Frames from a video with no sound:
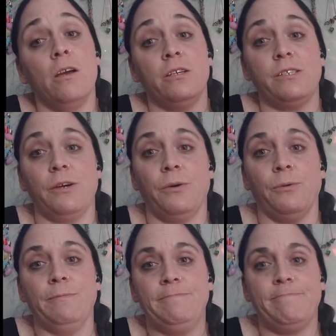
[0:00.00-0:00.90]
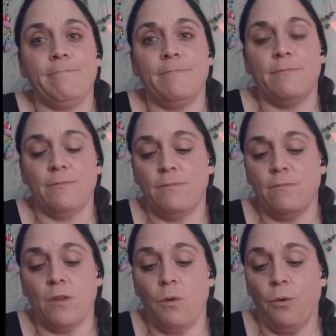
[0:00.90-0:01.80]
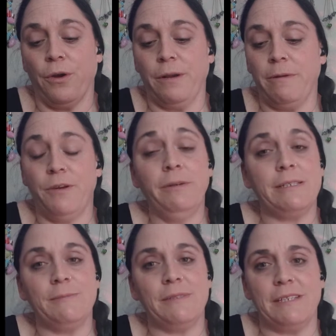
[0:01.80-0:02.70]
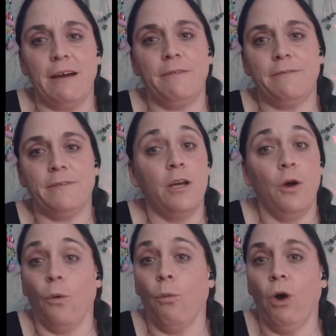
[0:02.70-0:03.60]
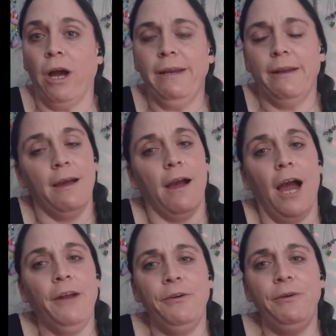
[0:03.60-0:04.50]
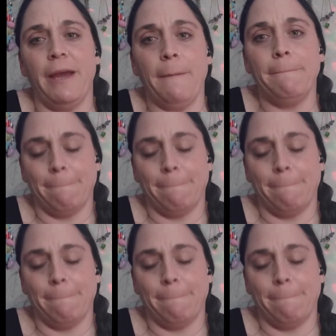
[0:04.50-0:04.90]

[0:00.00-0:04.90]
So we're going to be doing some stuff. What? I don't know yet.